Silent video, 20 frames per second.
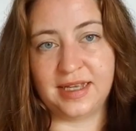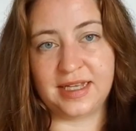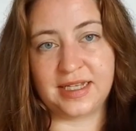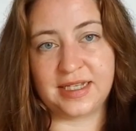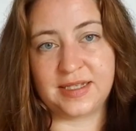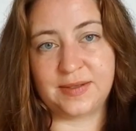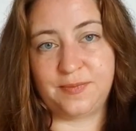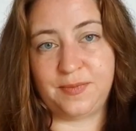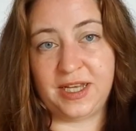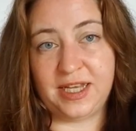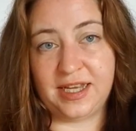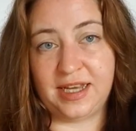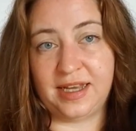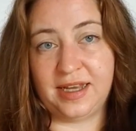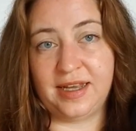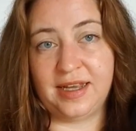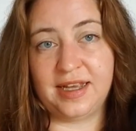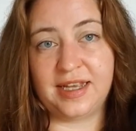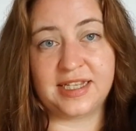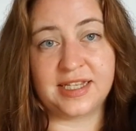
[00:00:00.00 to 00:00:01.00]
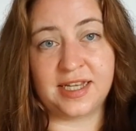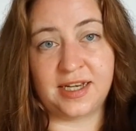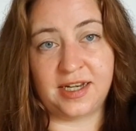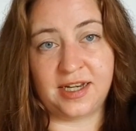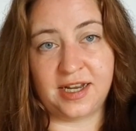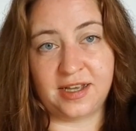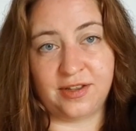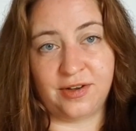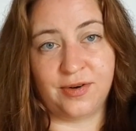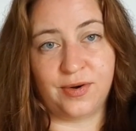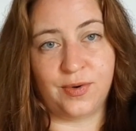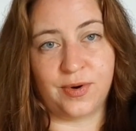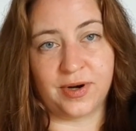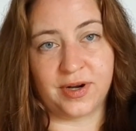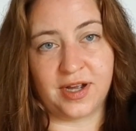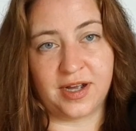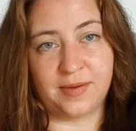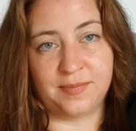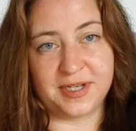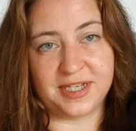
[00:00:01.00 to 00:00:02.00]
Speaking is another core
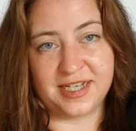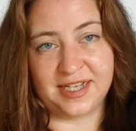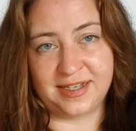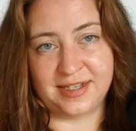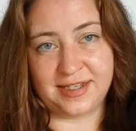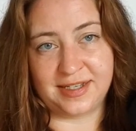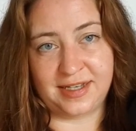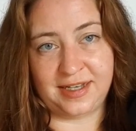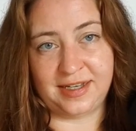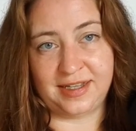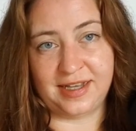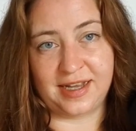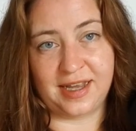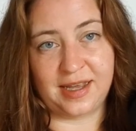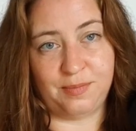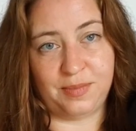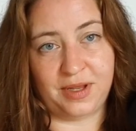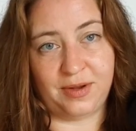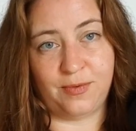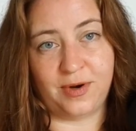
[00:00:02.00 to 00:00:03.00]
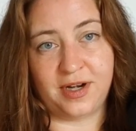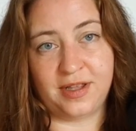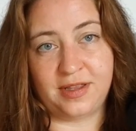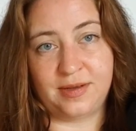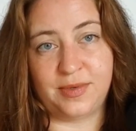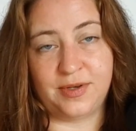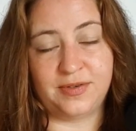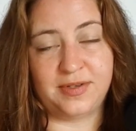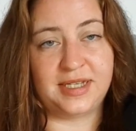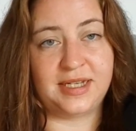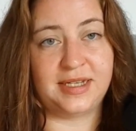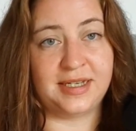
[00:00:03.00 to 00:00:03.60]
competency that can be one of the most